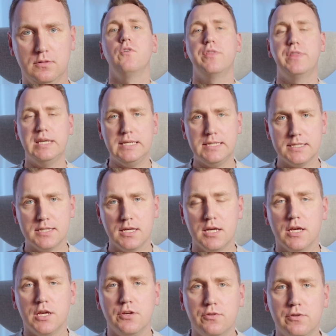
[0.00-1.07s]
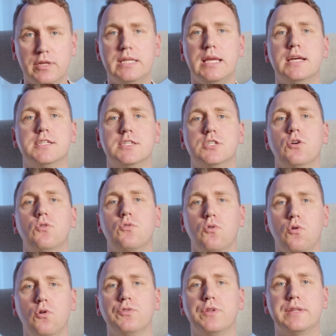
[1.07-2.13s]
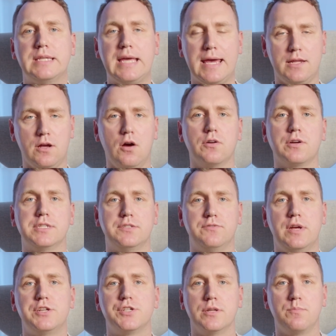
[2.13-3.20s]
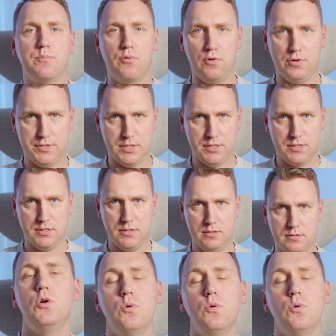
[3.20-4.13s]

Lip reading: For this, you need a so-called data orchestration process.